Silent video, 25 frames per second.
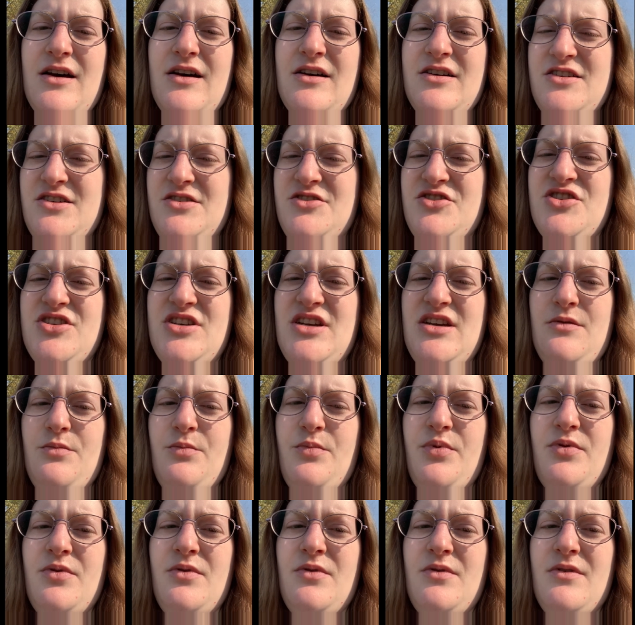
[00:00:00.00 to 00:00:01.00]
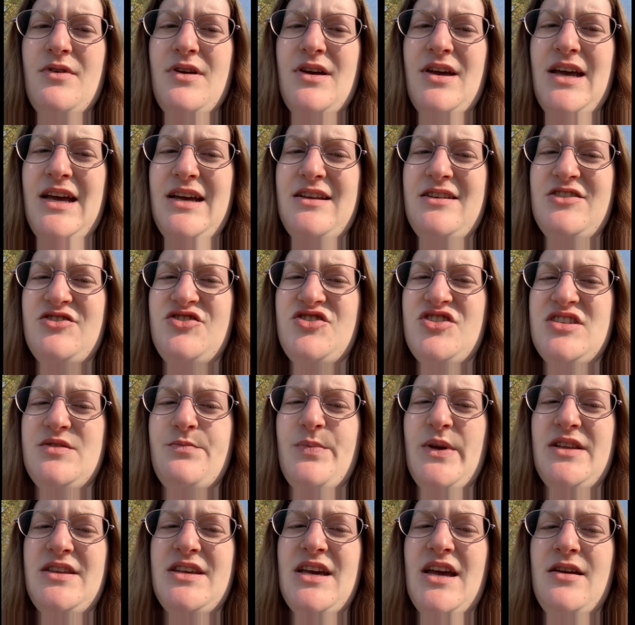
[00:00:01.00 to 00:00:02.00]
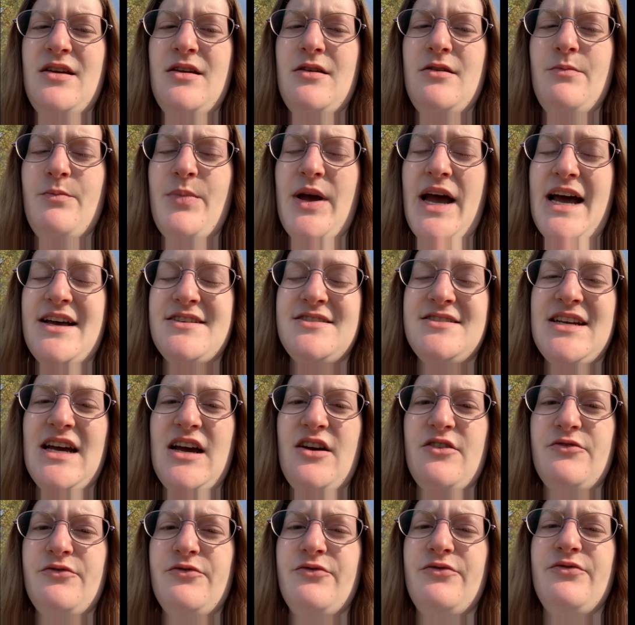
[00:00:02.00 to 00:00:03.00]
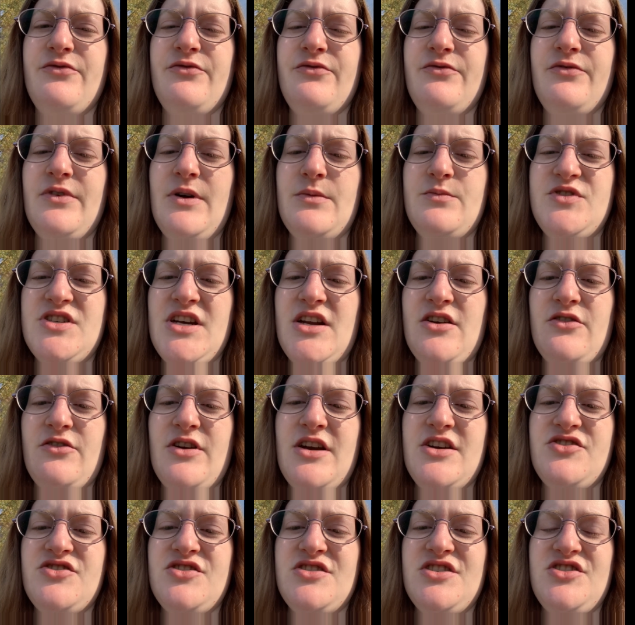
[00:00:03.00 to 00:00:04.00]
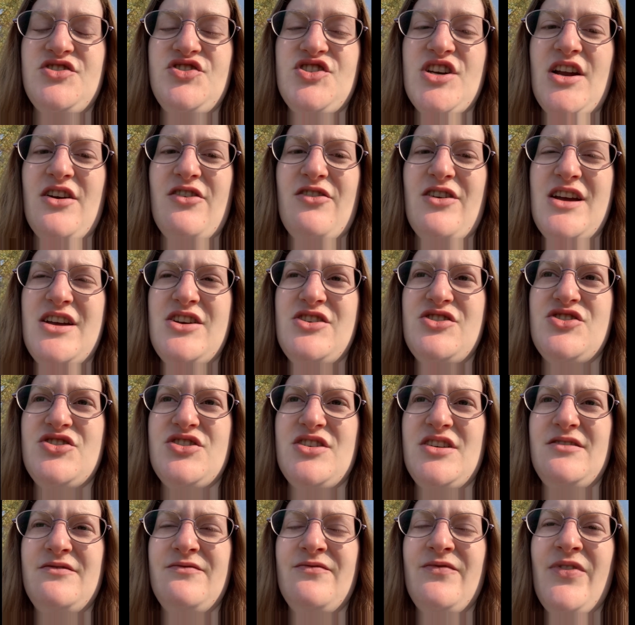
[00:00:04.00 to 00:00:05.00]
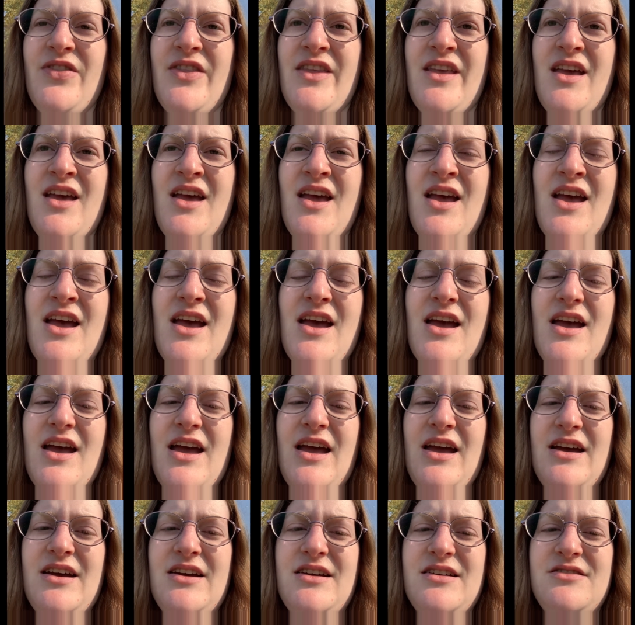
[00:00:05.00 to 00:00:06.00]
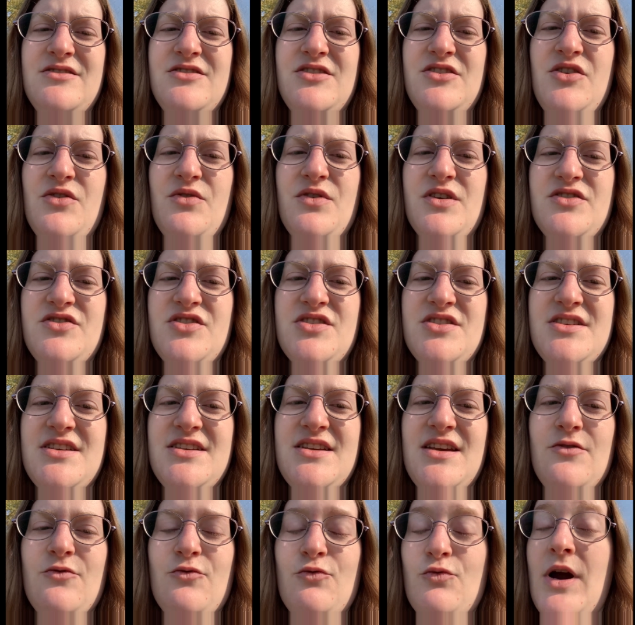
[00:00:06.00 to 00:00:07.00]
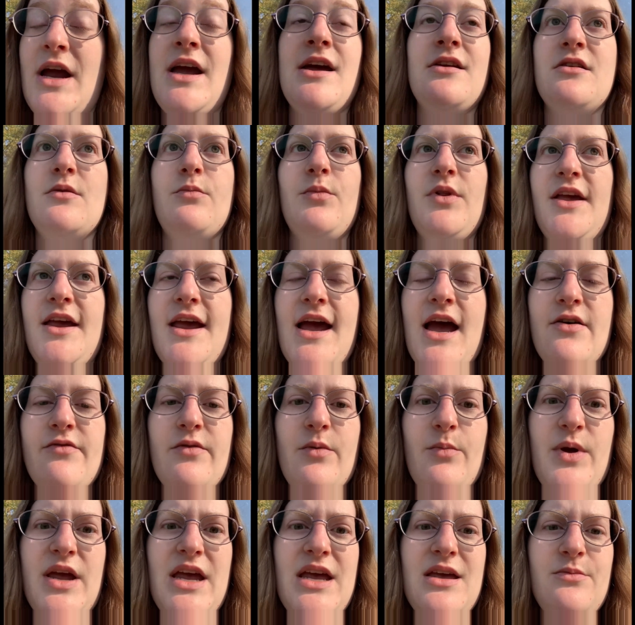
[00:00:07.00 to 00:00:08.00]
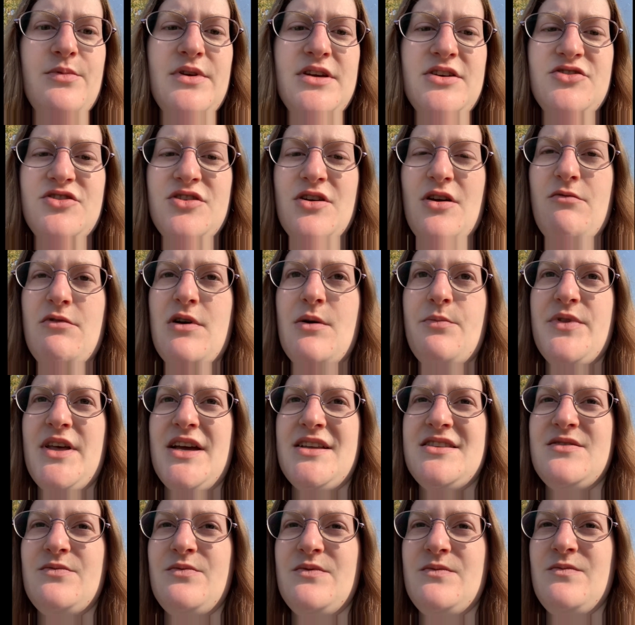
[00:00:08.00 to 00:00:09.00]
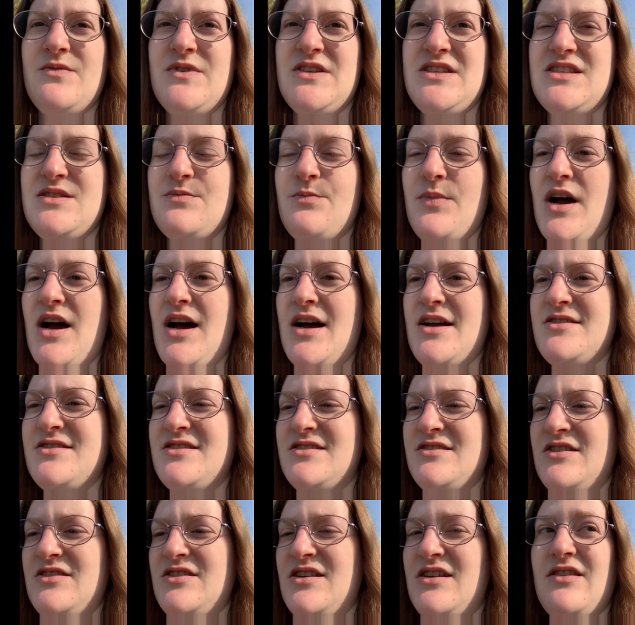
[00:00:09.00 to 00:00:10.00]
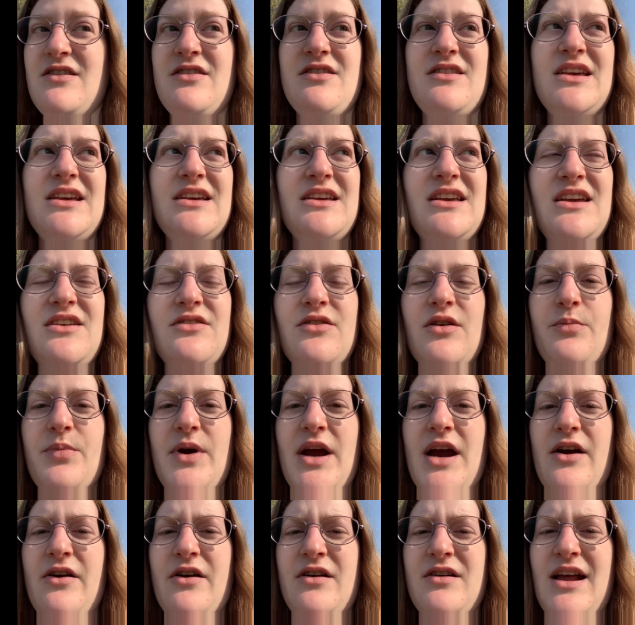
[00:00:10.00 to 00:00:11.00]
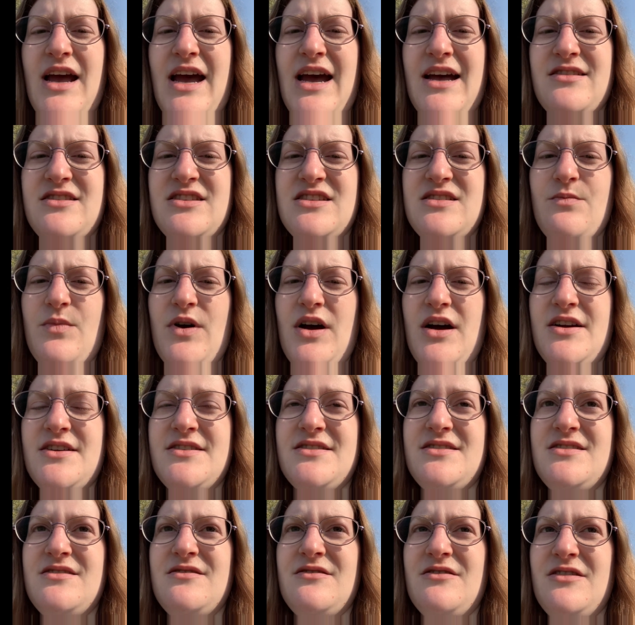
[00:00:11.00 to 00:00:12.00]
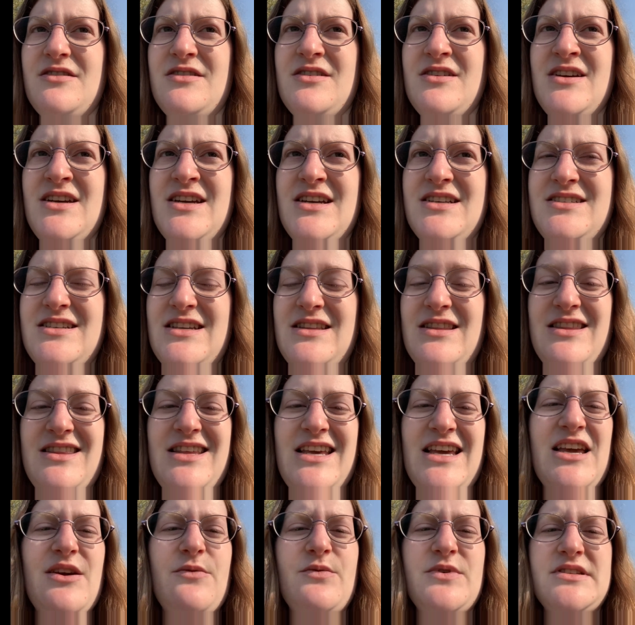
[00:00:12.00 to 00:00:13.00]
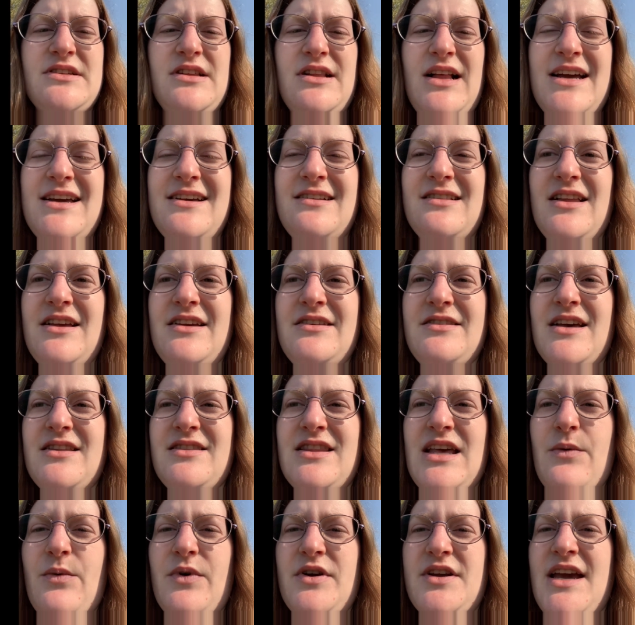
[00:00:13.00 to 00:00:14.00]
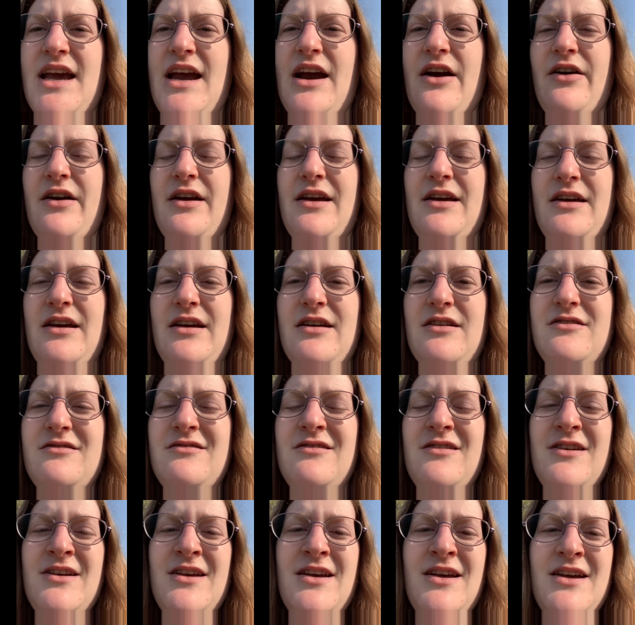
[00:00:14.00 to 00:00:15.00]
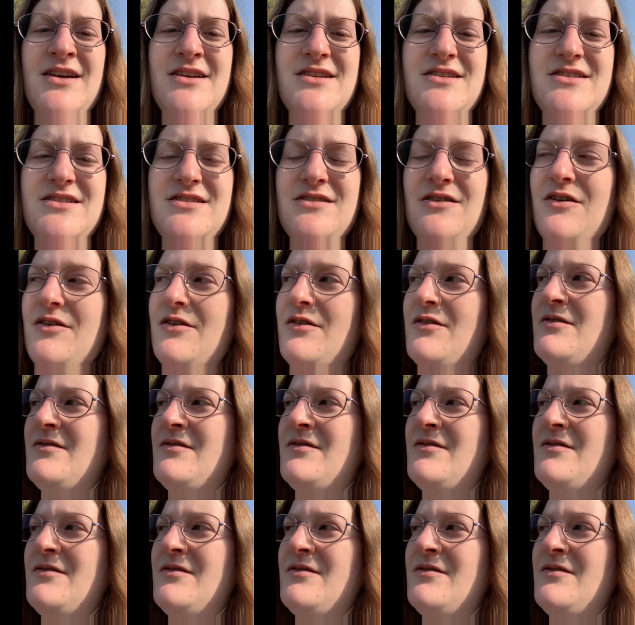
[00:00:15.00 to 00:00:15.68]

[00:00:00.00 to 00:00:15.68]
sheep, and it's just been passed down from generation to generation. And you can just randomly have a baby show up that's with spots, and you didn't think either parent had spots or didn't think it was likely that they were carrying it. So